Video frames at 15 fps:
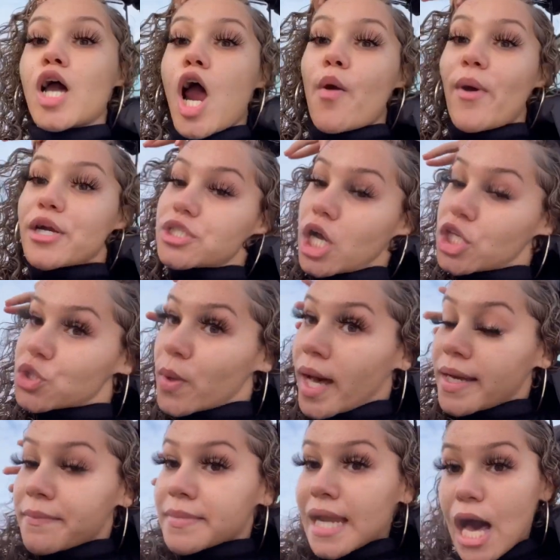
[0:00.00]
All right, y'all. So I
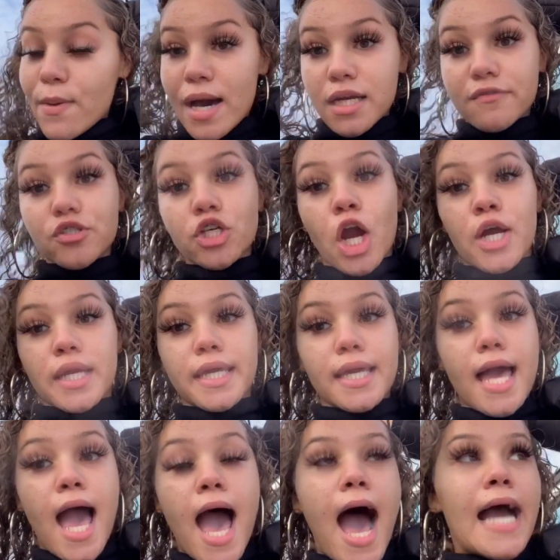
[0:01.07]
am now out of Target.
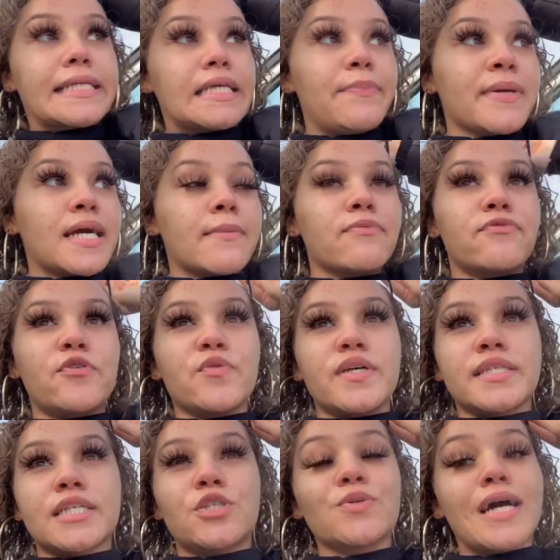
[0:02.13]
I did pick up a few
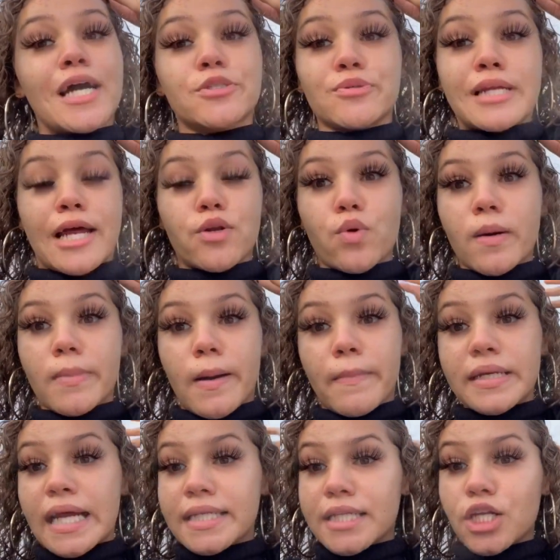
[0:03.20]
that you guys do not know about, but
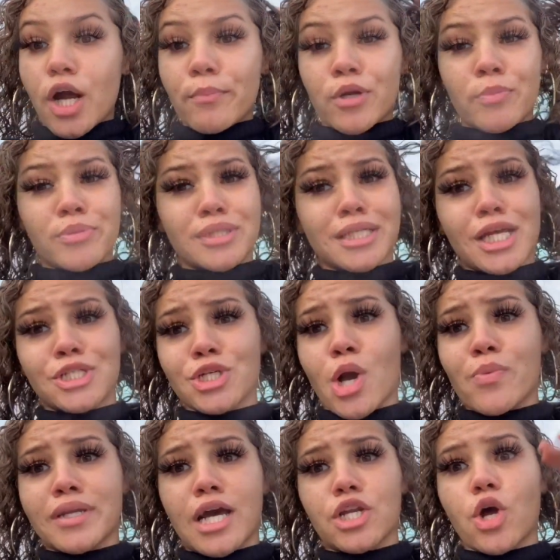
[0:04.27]
I did it on purpose so that y'all
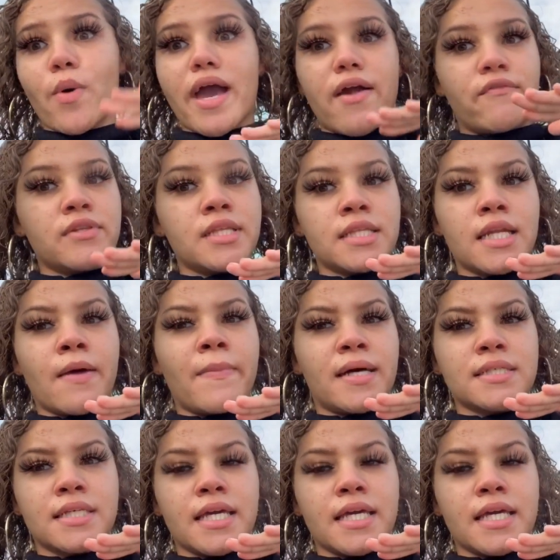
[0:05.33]
would not know everything that I'm about to